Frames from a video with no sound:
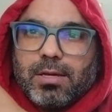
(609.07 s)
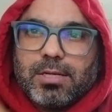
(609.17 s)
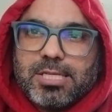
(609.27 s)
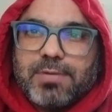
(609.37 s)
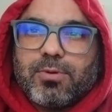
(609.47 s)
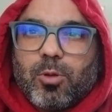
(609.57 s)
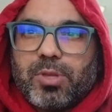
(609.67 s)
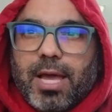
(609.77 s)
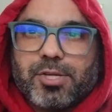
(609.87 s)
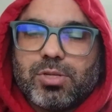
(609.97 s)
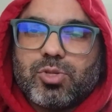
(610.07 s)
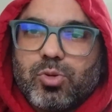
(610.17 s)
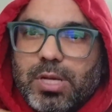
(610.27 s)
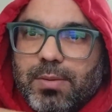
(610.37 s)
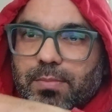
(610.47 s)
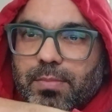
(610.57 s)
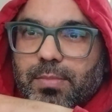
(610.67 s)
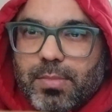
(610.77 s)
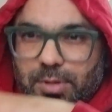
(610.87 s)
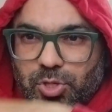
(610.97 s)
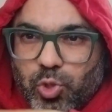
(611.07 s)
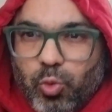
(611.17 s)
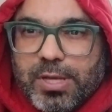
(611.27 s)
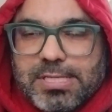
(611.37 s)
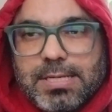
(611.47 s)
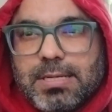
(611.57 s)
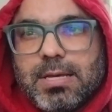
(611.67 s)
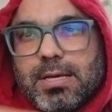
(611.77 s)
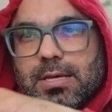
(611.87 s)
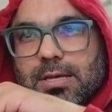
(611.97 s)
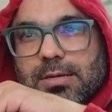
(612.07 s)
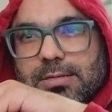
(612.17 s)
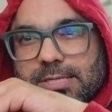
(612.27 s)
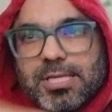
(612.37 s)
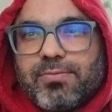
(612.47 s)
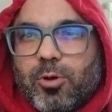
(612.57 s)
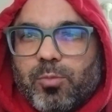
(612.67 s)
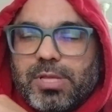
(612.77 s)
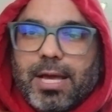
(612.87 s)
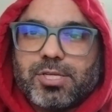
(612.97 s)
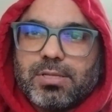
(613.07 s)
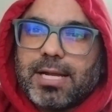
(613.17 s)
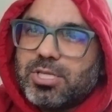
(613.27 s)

The receiver of the action. So you is the receiver of the action.